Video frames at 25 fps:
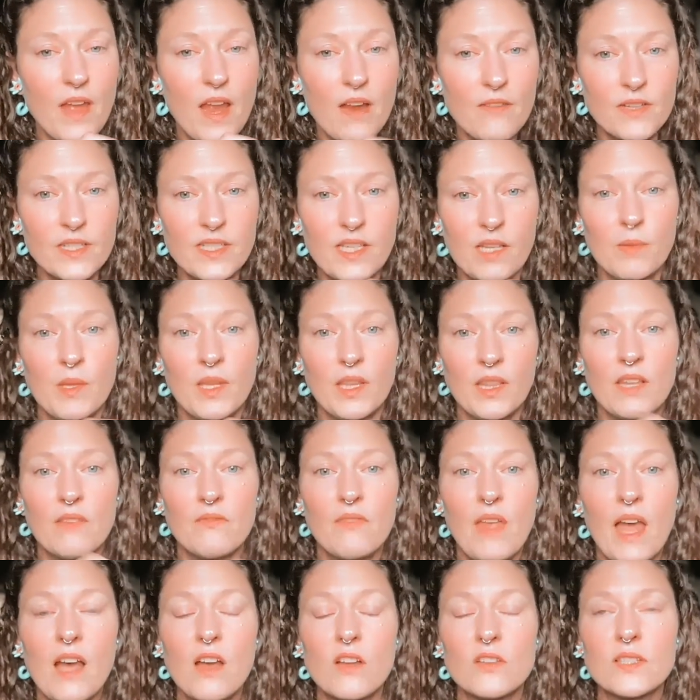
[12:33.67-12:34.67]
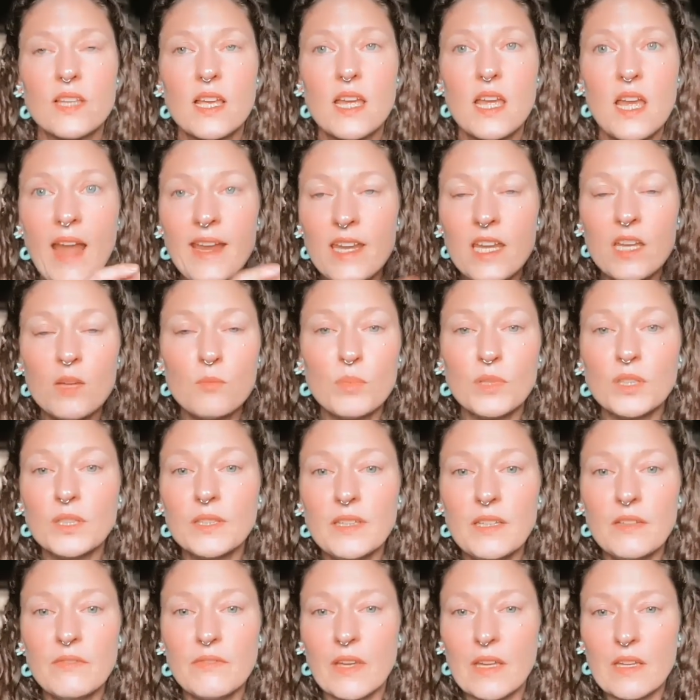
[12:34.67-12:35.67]
every time i leave the house i can't
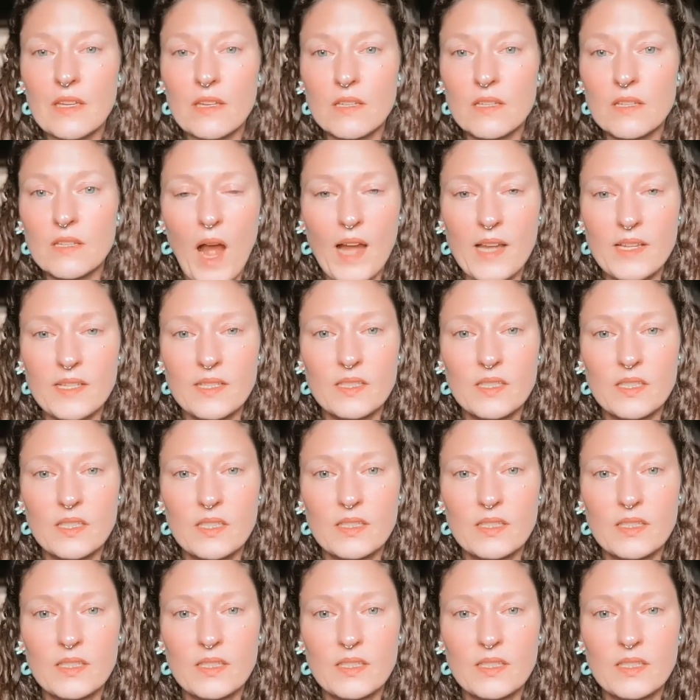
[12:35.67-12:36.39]
believe it i